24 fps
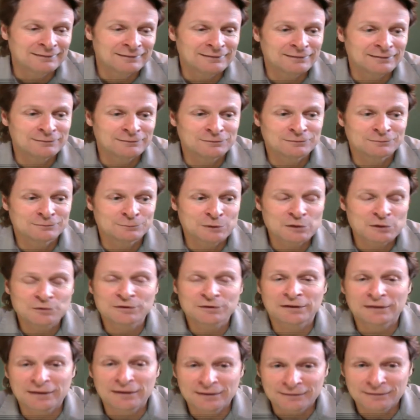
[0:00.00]
getting
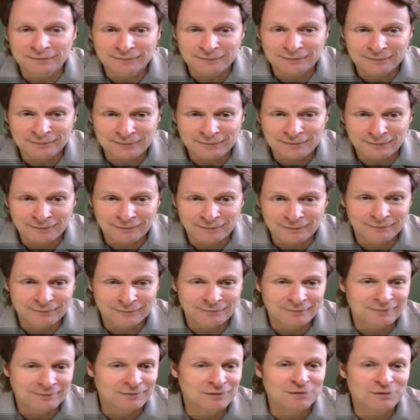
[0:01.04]
broken down in a
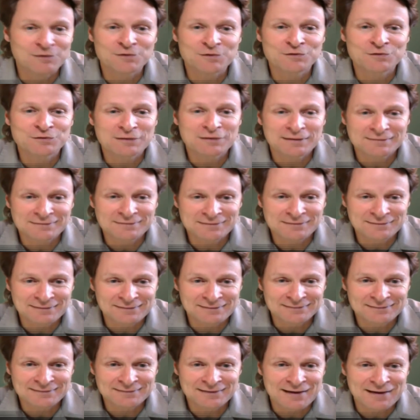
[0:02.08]
car, all those kinds of
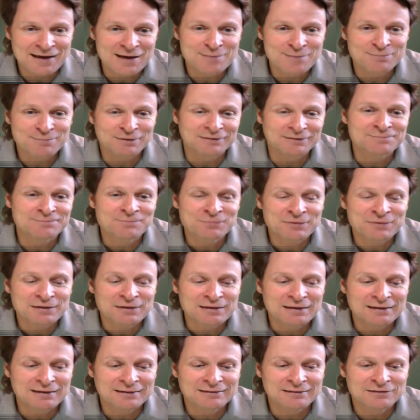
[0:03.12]
things that happen.
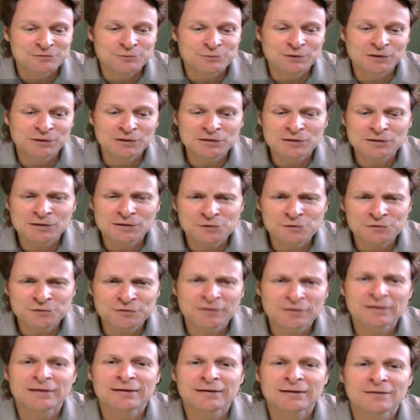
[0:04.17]
And if we look
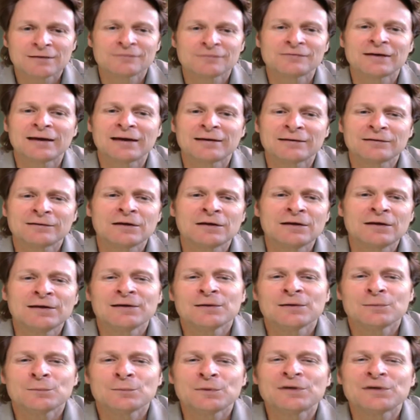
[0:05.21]
closely enough at it,
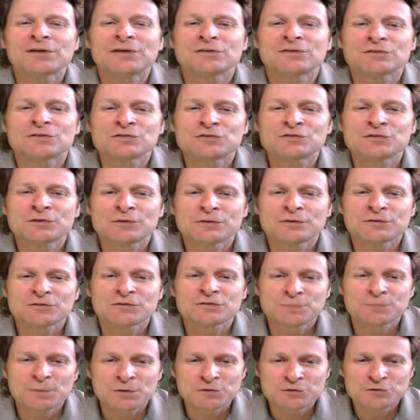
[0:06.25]
we can discern
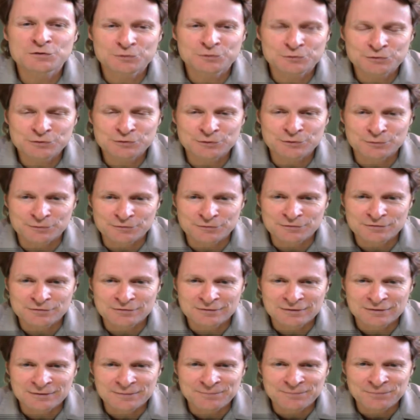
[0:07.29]
spiritual
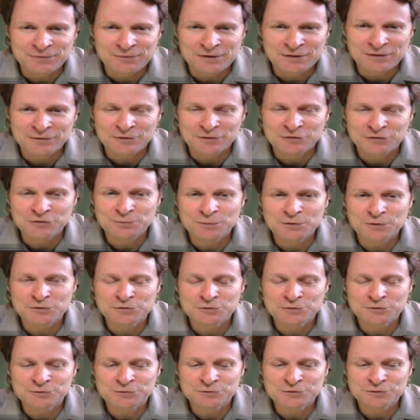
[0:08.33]
truths. And those
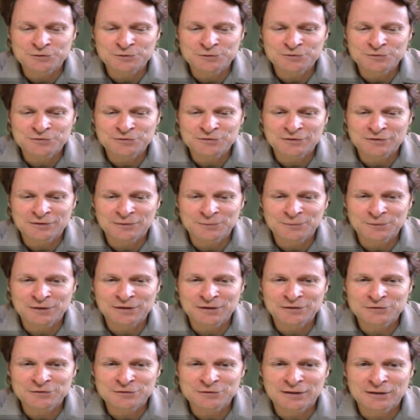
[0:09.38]
spiritual truths are what
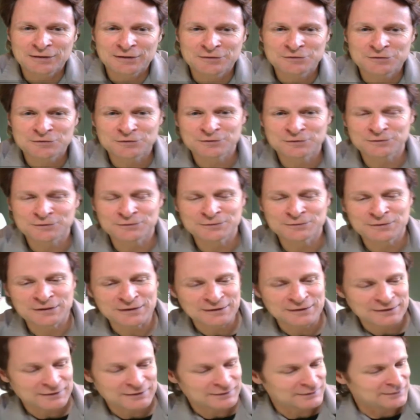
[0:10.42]
I tried to
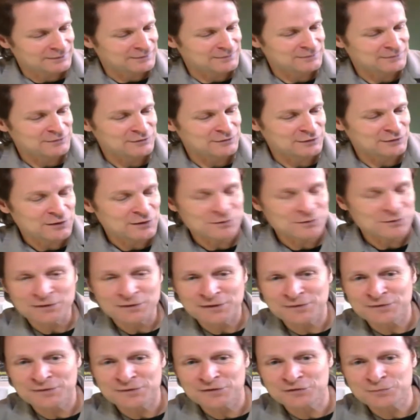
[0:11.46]
uh, denote
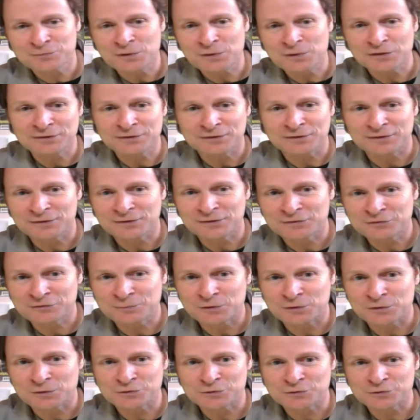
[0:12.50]
in this book, uh, The
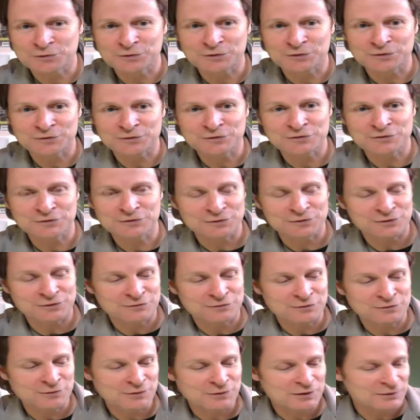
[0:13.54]
Spiritual Rules of, of
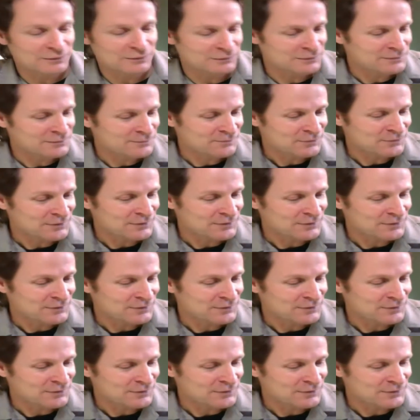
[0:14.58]
the Road.